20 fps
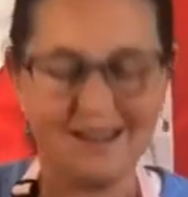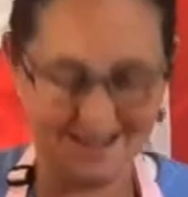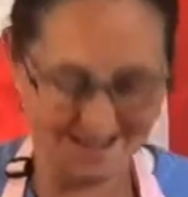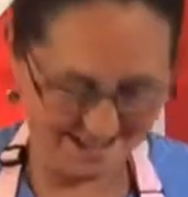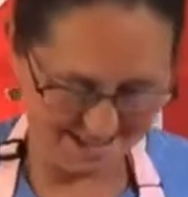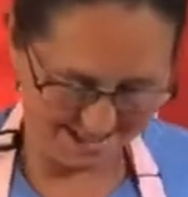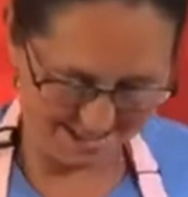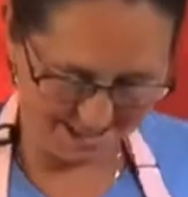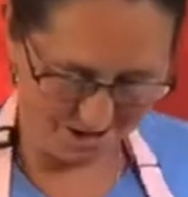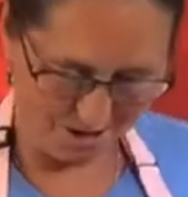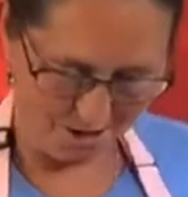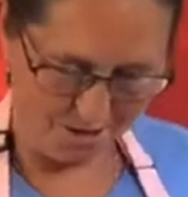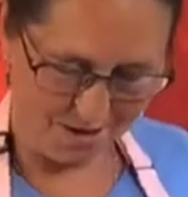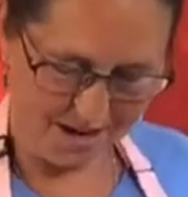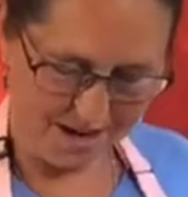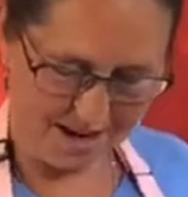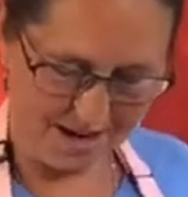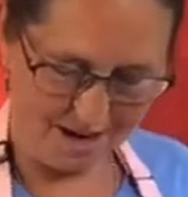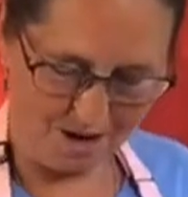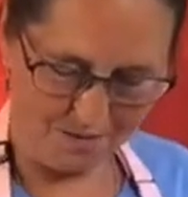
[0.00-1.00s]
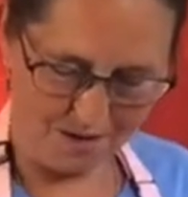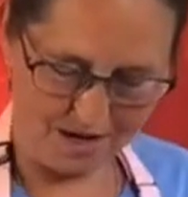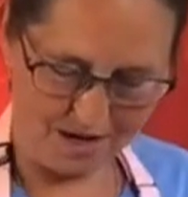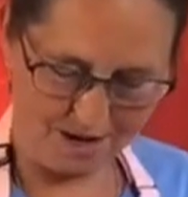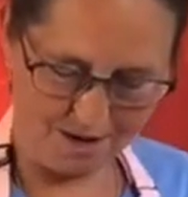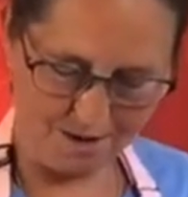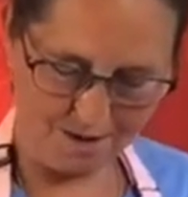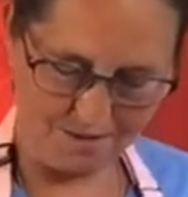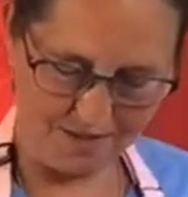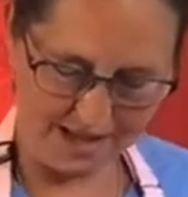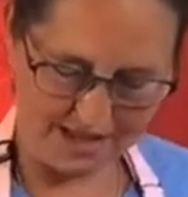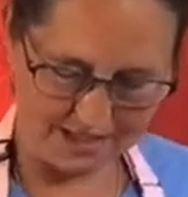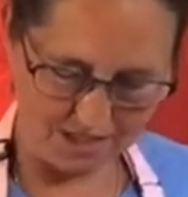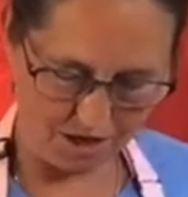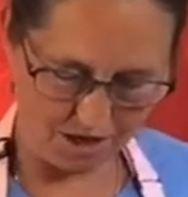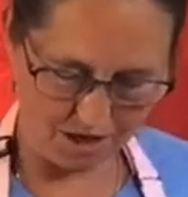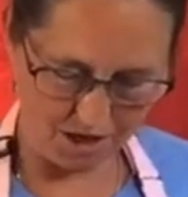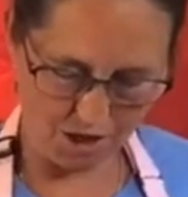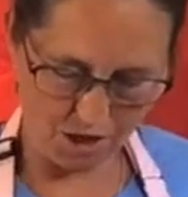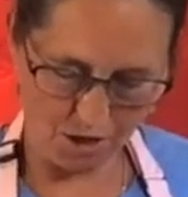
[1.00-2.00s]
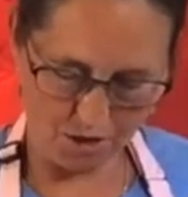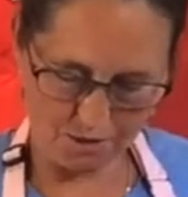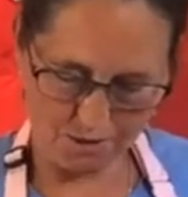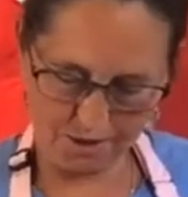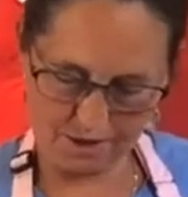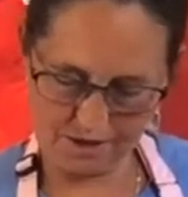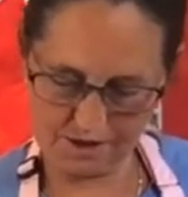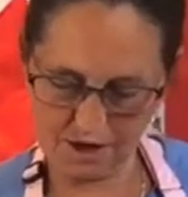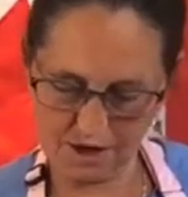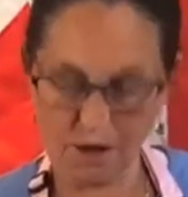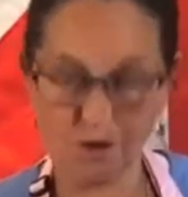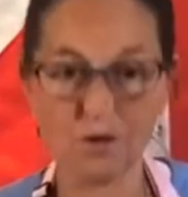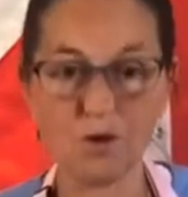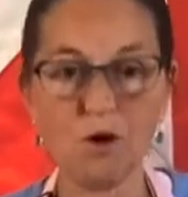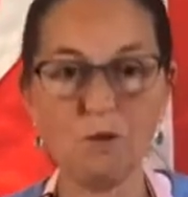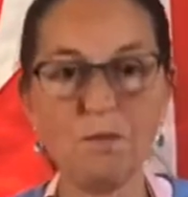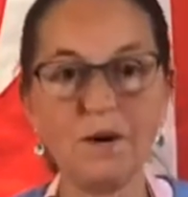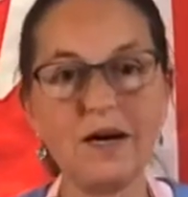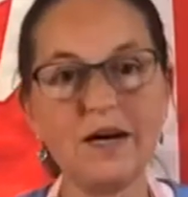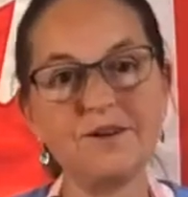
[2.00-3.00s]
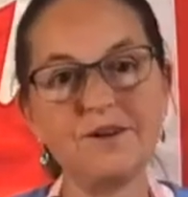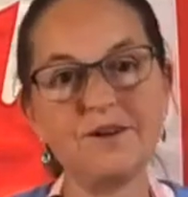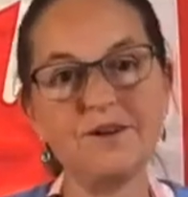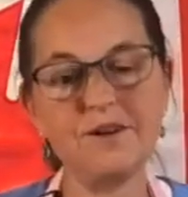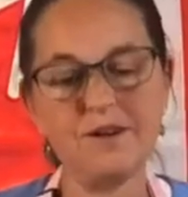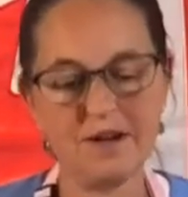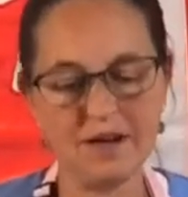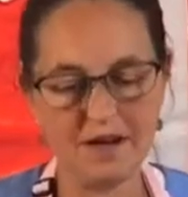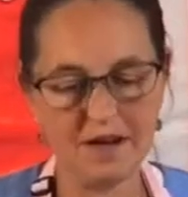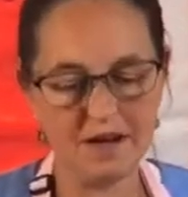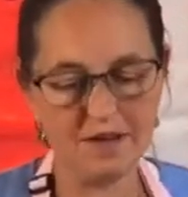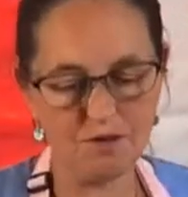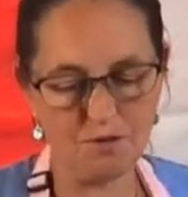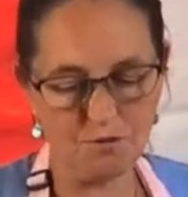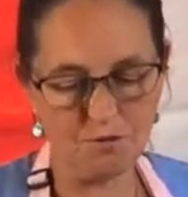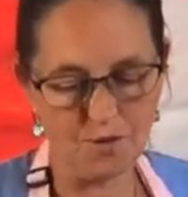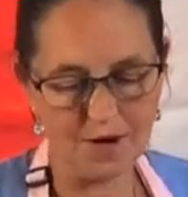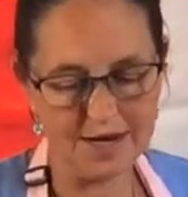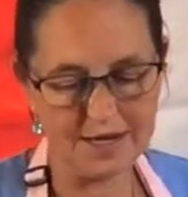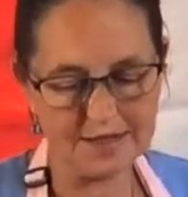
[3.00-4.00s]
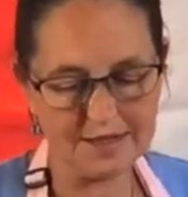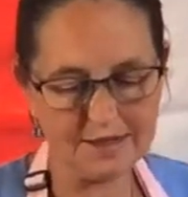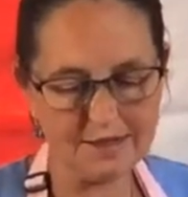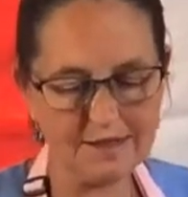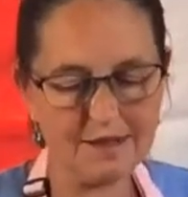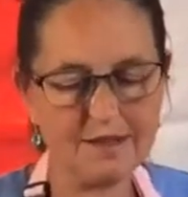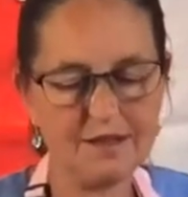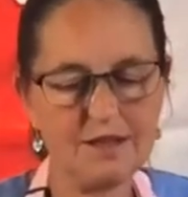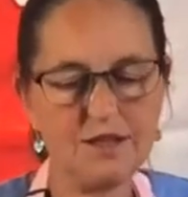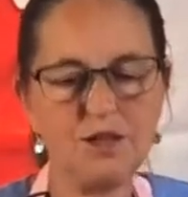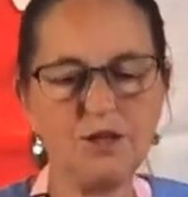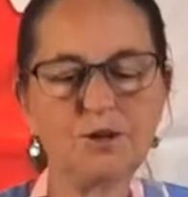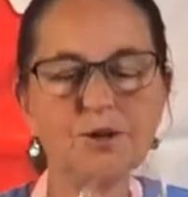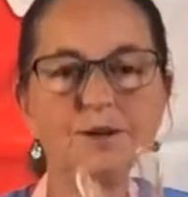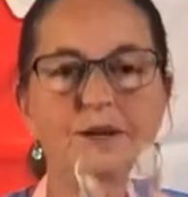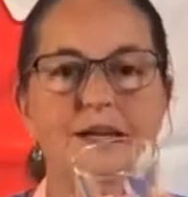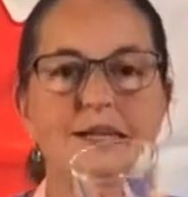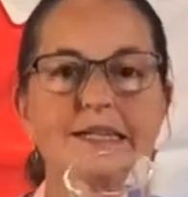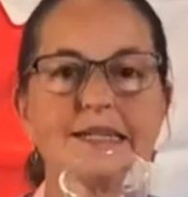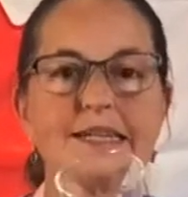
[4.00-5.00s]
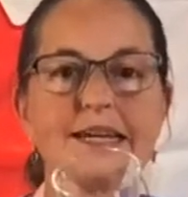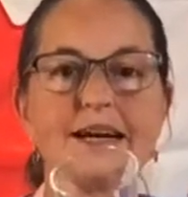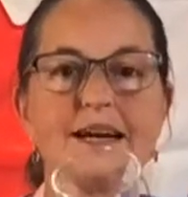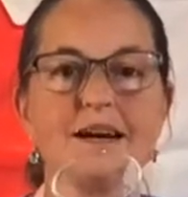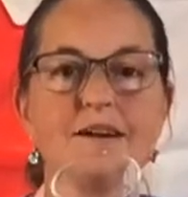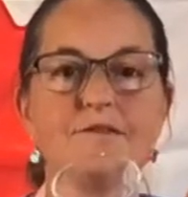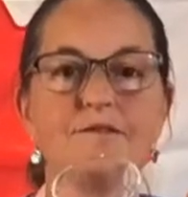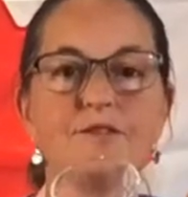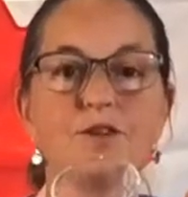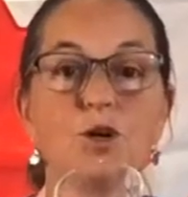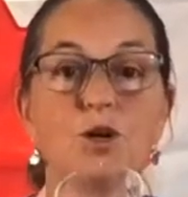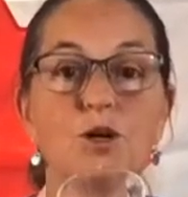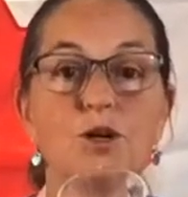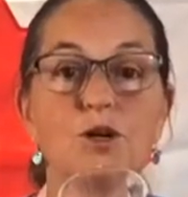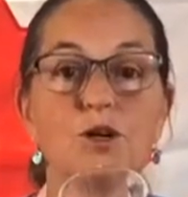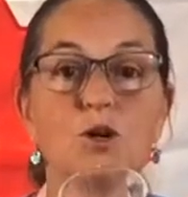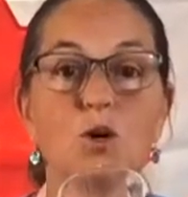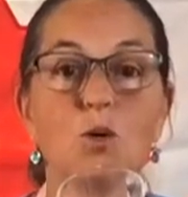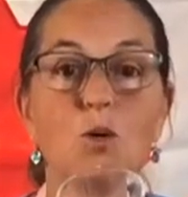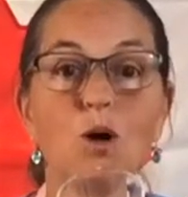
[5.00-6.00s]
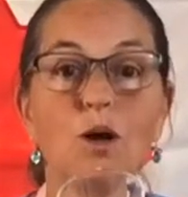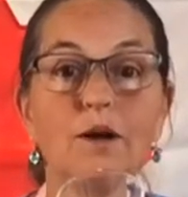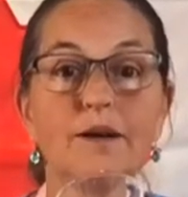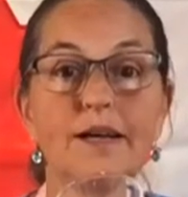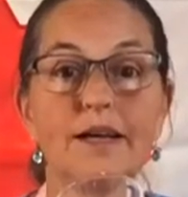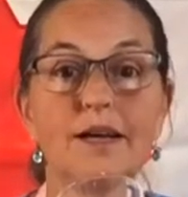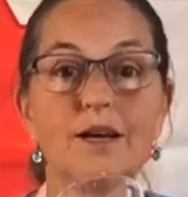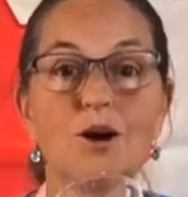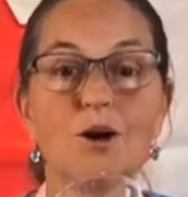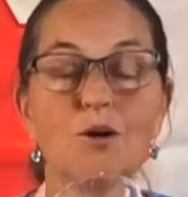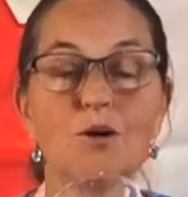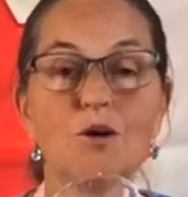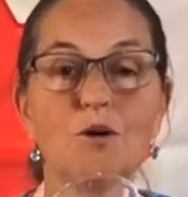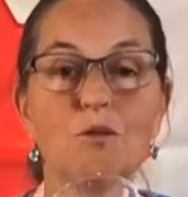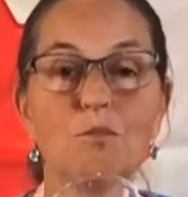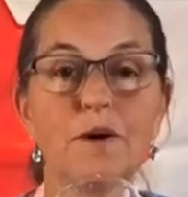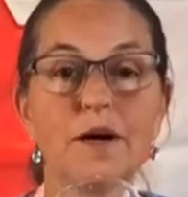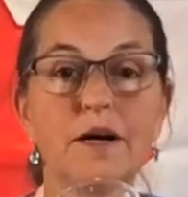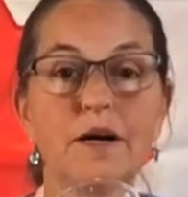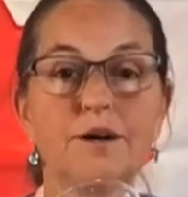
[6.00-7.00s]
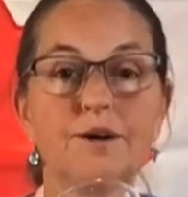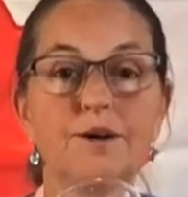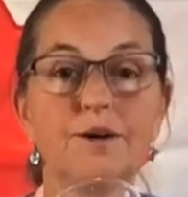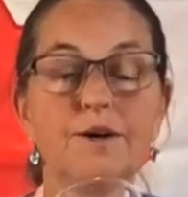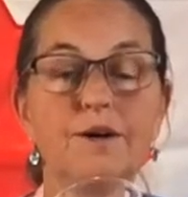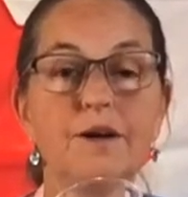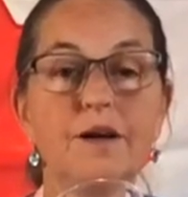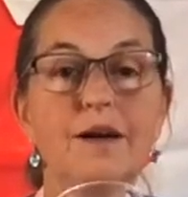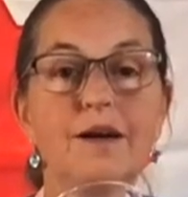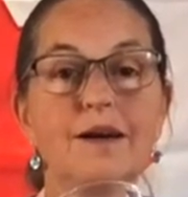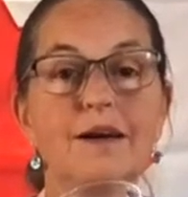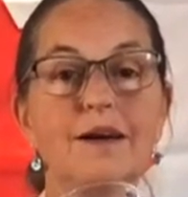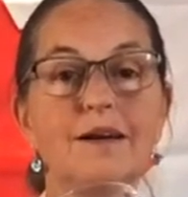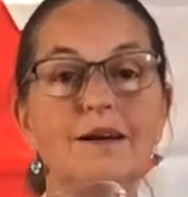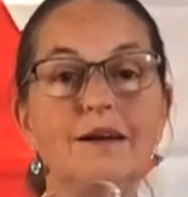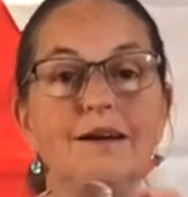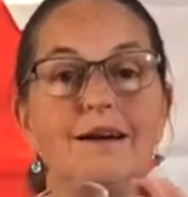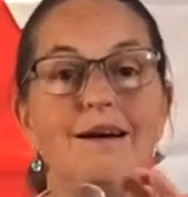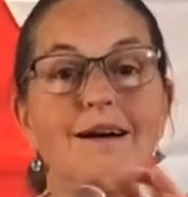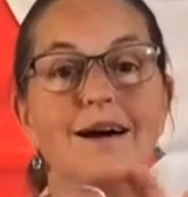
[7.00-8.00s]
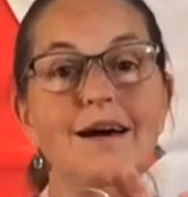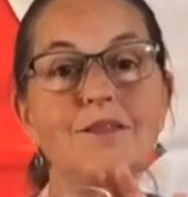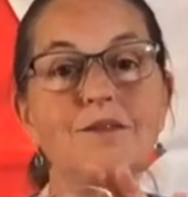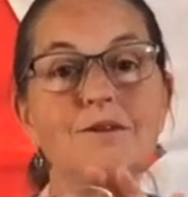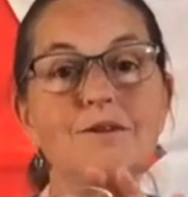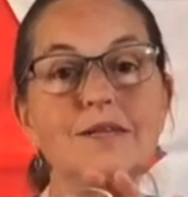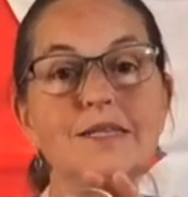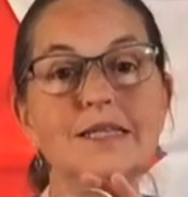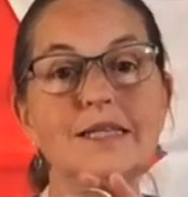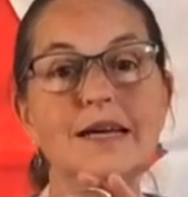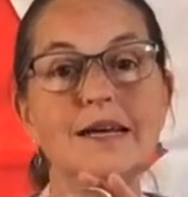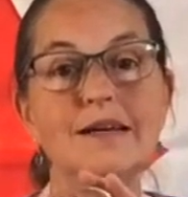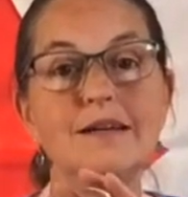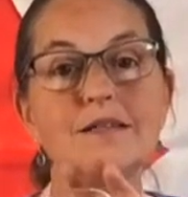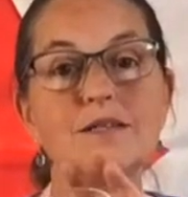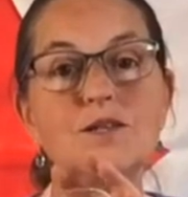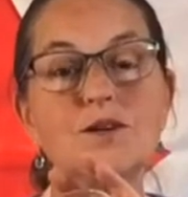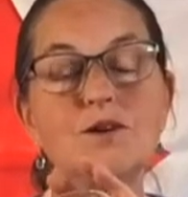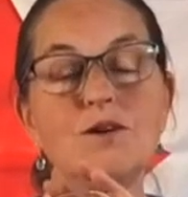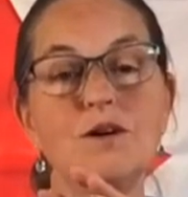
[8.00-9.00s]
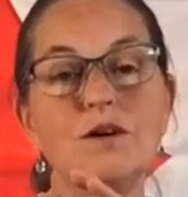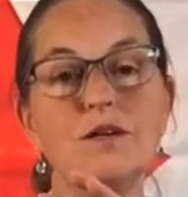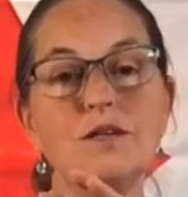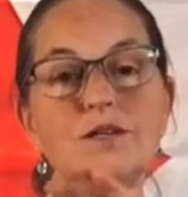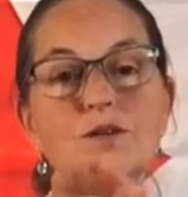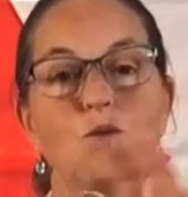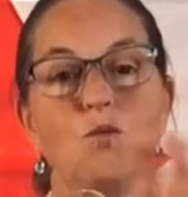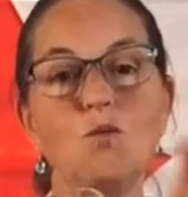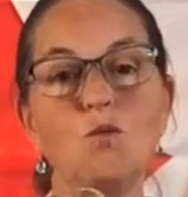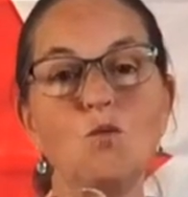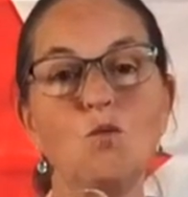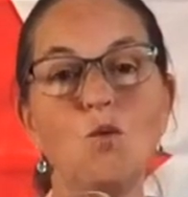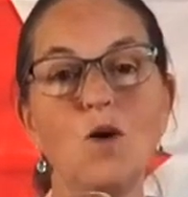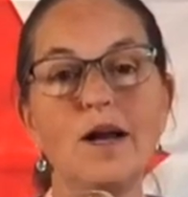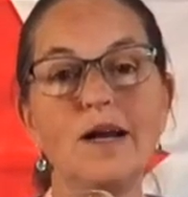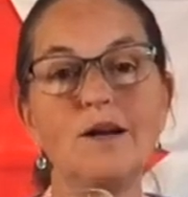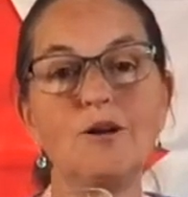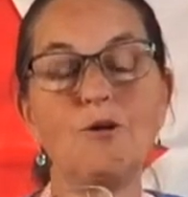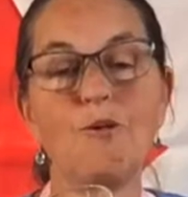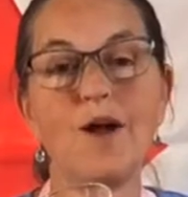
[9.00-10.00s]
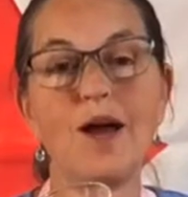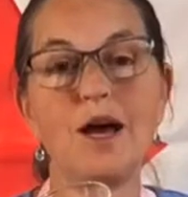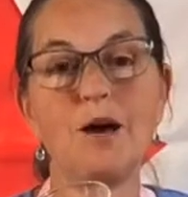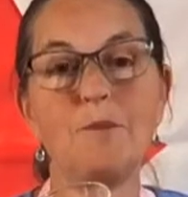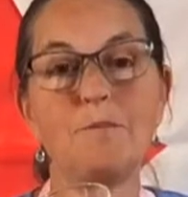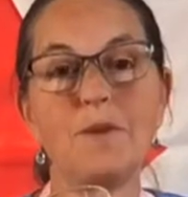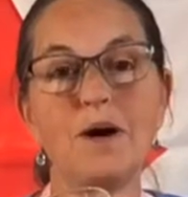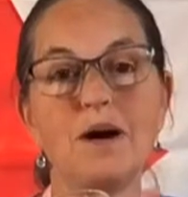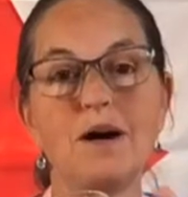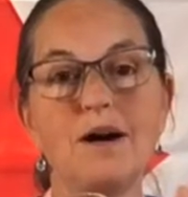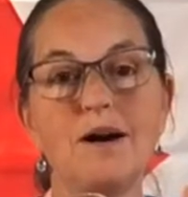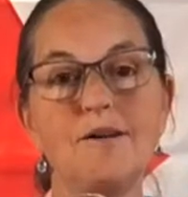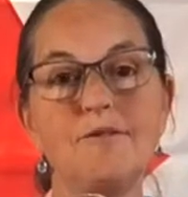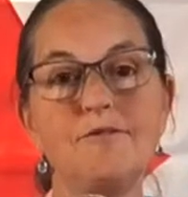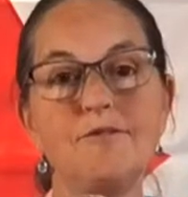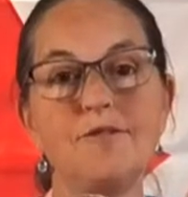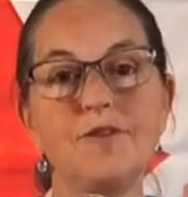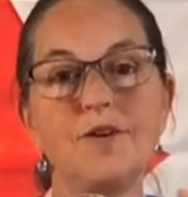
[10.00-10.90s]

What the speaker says: So here we go. That's our cocoa powder. The reason that you need to have good quality cocoa powder, it'll either say it's got 1 gram of